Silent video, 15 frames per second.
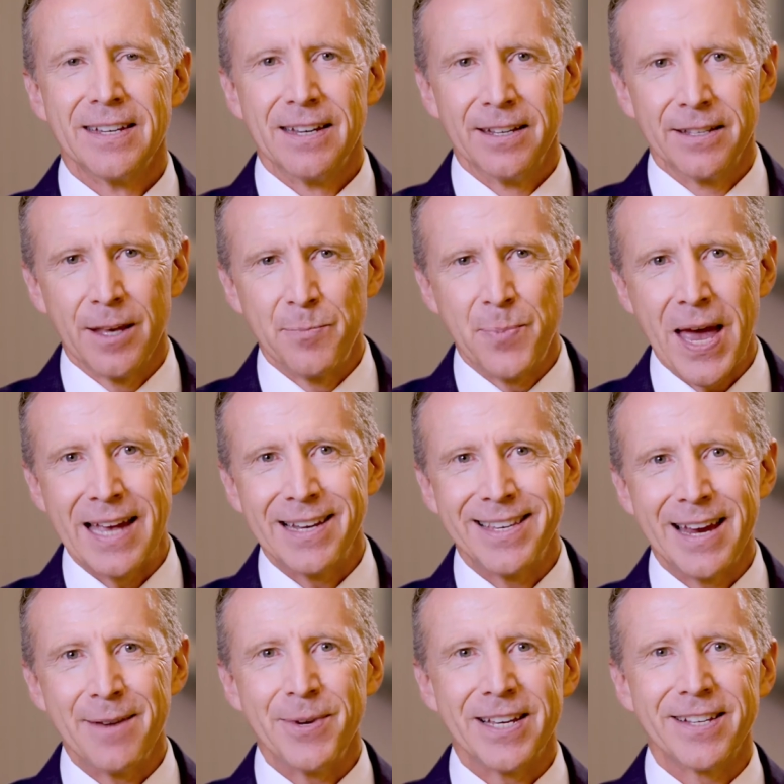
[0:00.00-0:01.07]
as the
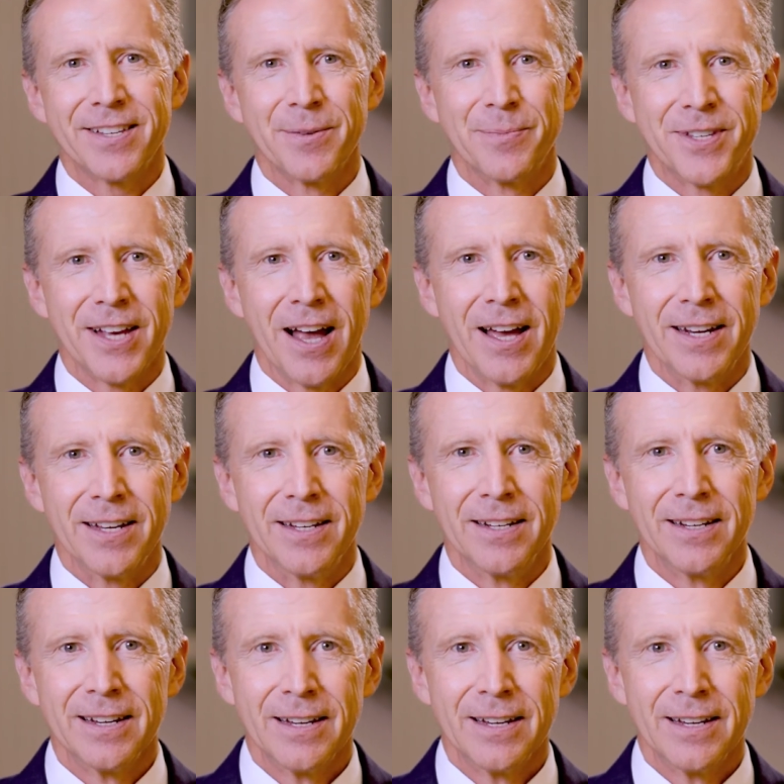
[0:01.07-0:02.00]
pandemic subsided